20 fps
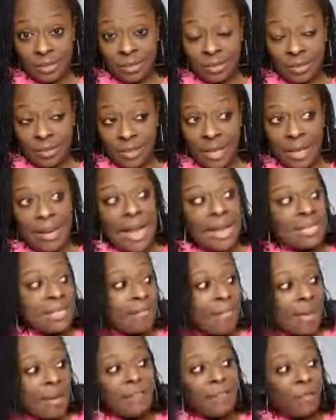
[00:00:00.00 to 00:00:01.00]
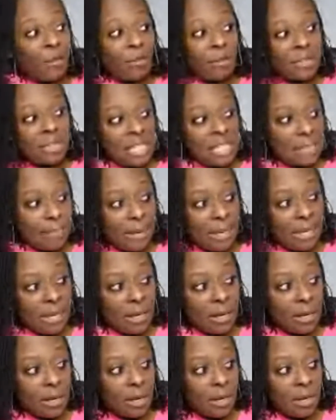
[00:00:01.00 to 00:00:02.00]
And that's metaphorically speaking.
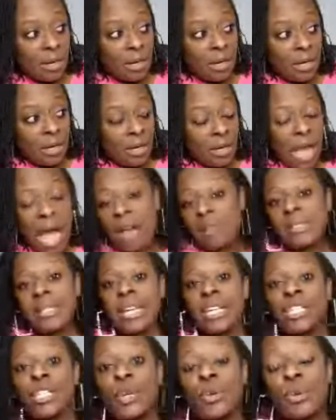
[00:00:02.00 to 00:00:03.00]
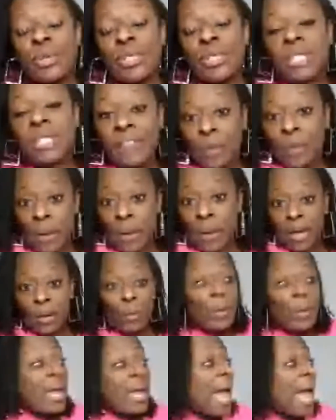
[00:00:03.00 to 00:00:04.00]
I'll say it to you a different way.
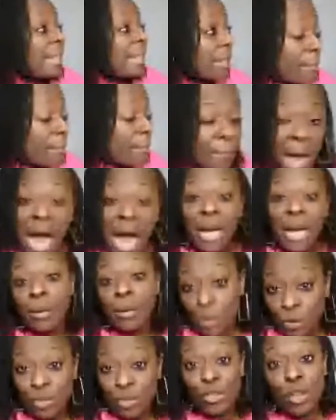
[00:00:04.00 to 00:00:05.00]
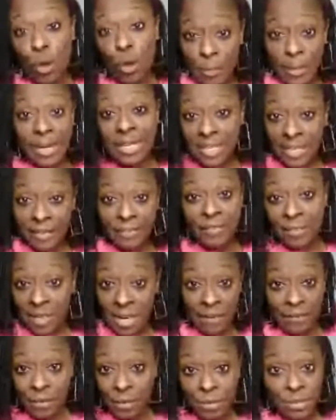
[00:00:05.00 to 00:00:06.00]
We at the bottom on so many different
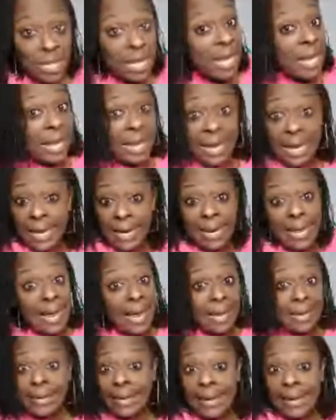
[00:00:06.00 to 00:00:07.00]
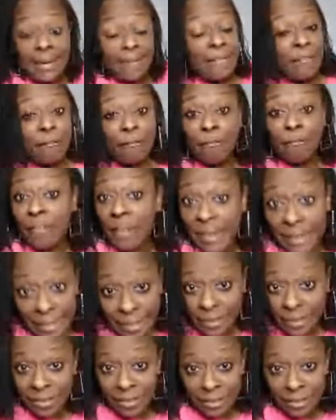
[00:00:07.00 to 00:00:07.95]
levels, it ain't even funny.